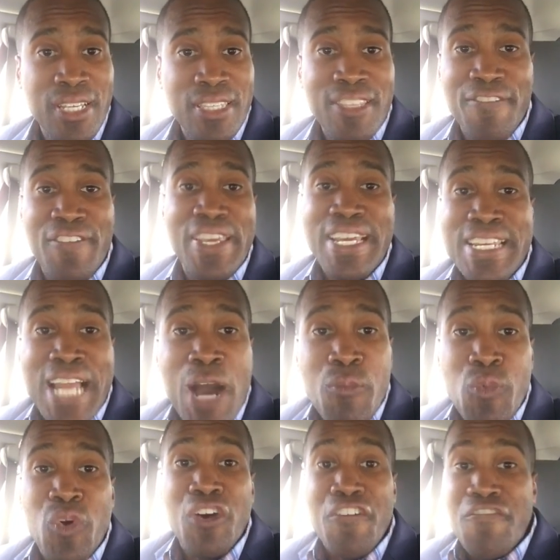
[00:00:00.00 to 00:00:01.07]
The
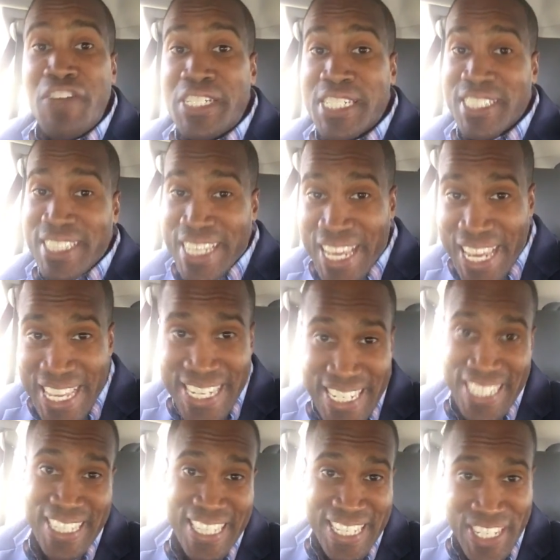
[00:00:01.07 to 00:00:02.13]
Vietnam War officially
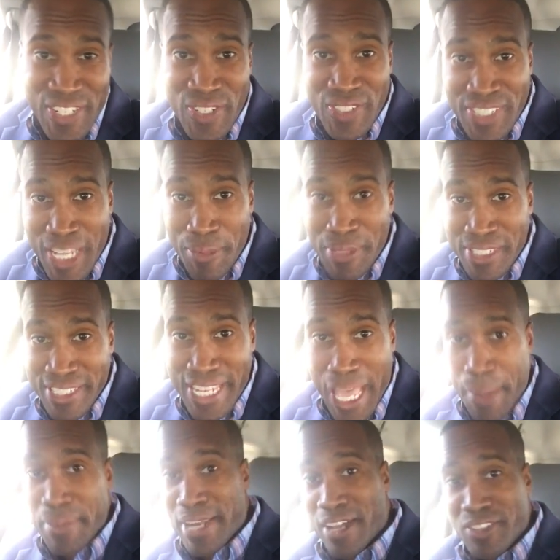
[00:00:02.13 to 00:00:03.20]
ended the year Debbie
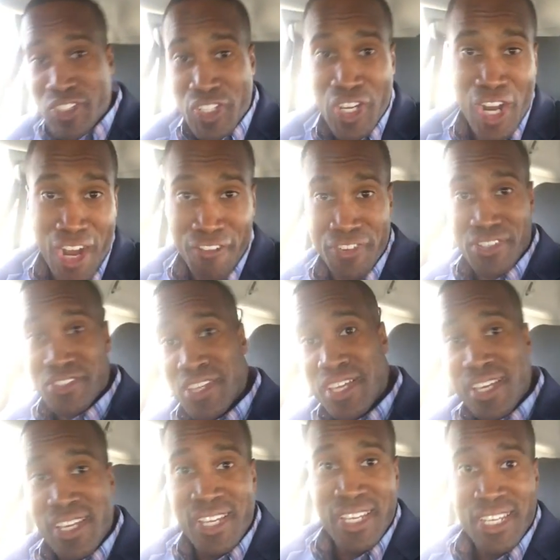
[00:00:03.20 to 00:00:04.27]
Stabenow took office.
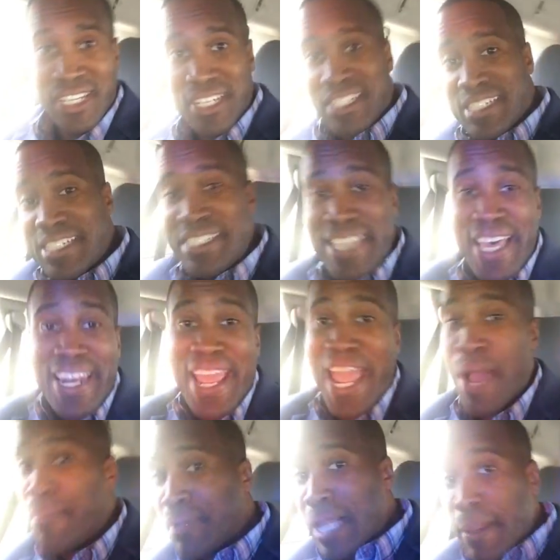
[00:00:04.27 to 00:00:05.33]
She's had
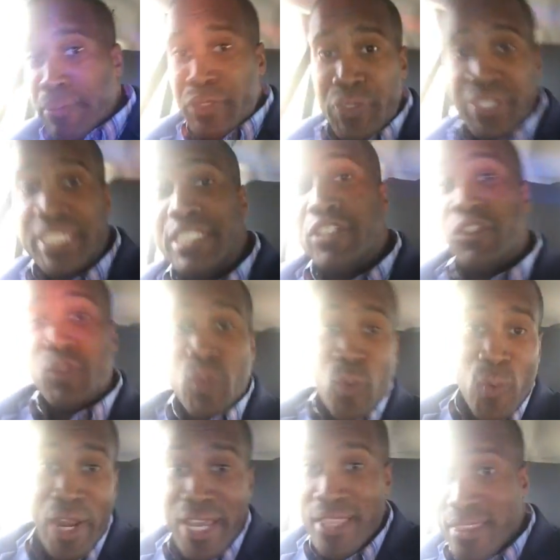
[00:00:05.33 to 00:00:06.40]
ample opportunity to do the
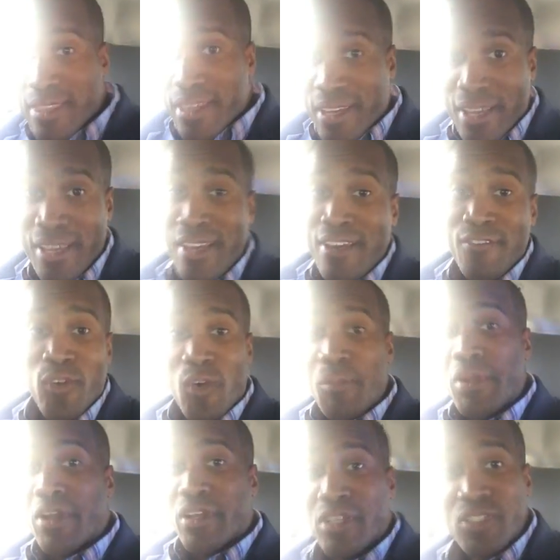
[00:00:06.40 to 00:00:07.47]
right thing for
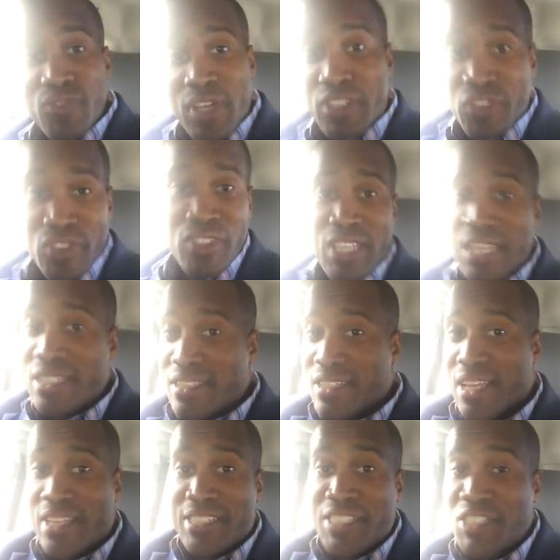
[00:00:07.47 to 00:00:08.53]
America's veterans and,
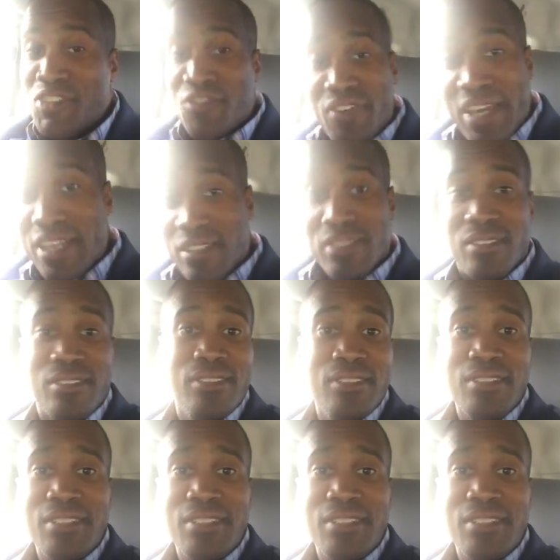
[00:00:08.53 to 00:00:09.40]
and she's failed.